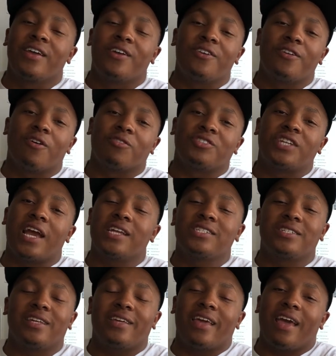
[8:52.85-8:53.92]
you know,
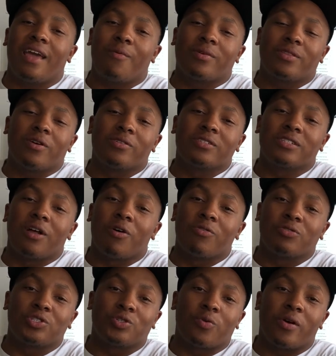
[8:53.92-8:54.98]
changing the game with those
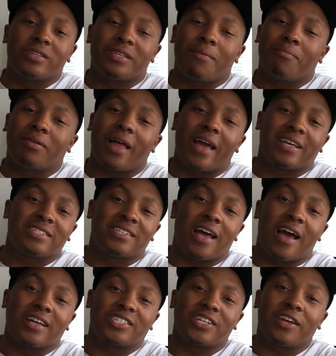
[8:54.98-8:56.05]
long shorts and black socks.